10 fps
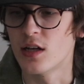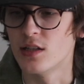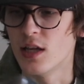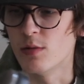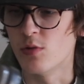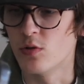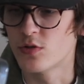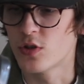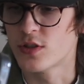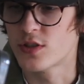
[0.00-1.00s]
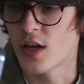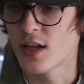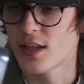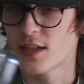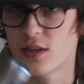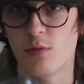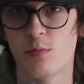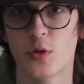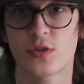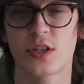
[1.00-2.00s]
label, so it's not like the
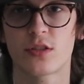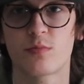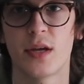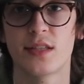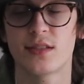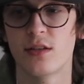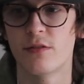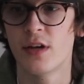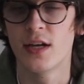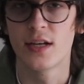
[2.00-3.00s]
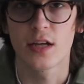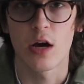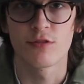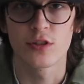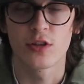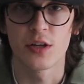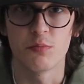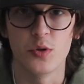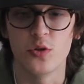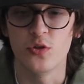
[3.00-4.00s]
most expensive Calvin
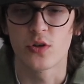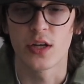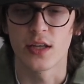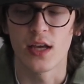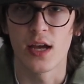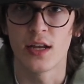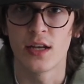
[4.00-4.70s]
Klein boot you can get.